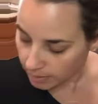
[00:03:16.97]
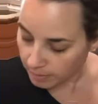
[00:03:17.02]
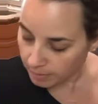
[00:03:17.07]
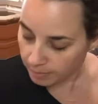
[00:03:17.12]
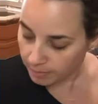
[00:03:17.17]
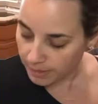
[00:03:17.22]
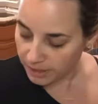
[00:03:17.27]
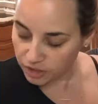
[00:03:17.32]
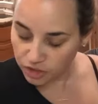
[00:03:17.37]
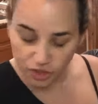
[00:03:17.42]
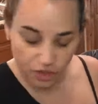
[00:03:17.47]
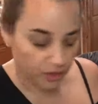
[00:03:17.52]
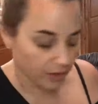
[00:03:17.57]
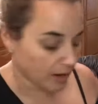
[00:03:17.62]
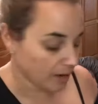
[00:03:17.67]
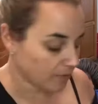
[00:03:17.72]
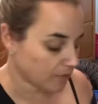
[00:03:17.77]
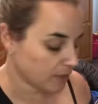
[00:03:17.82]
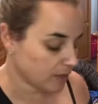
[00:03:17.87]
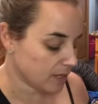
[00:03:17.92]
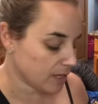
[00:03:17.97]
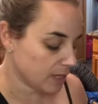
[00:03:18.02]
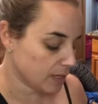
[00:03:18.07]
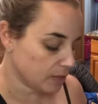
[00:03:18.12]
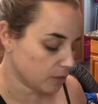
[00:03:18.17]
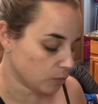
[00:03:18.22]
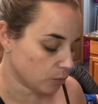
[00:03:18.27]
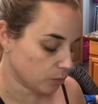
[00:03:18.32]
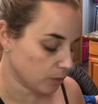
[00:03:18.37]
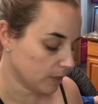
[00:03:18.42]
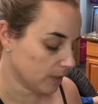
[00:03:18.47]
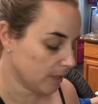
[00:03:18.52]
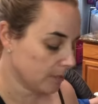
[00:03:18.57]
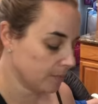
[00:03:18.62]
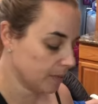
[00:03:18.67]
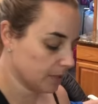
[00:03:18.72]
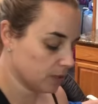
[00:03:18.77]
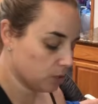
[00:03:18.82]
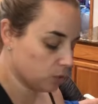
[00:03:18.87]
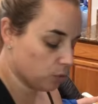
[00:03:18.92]
Make sure everything is really
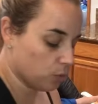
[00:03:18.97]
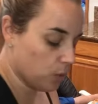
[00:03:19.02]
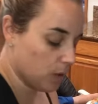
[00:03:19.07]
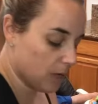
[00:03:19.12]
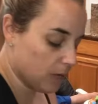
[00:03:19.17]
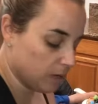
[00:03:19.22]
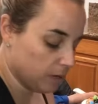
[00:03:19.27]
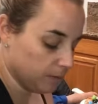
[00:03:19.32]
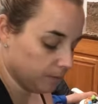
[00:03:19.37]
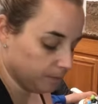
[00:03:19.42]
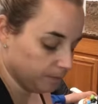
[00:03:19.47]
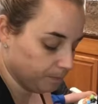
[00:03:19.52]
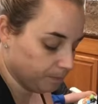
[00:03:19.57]
mixed well,